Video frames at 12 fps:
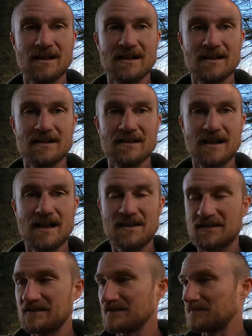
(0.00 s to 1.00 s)
I
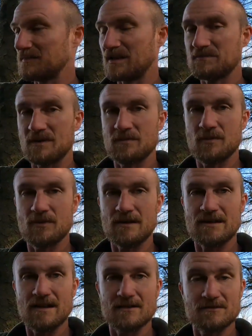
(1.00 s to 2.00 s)
think this makes my
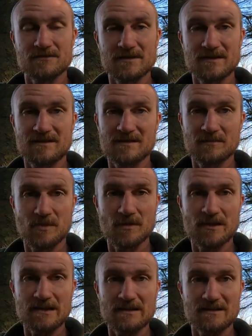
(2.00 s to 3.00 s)
point. I don't really see a
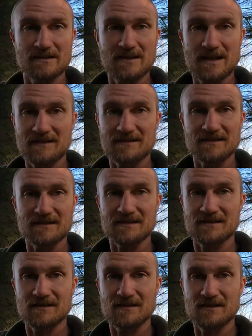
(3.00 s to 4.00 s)
point in
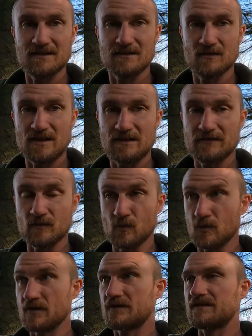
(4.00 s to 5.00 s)
testing even
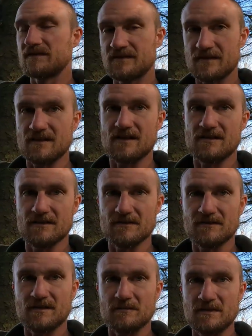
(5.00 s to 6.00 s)
worse
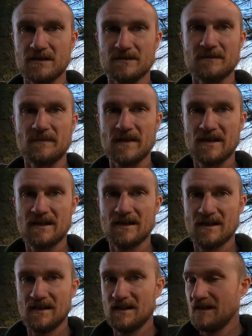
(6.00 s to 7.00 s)
scenarios. I mean,
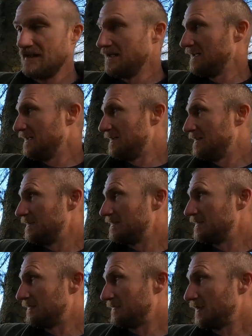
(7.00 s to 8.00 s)

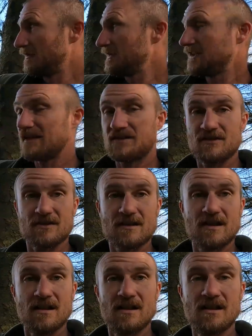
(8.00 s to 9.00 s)
the fall that I took,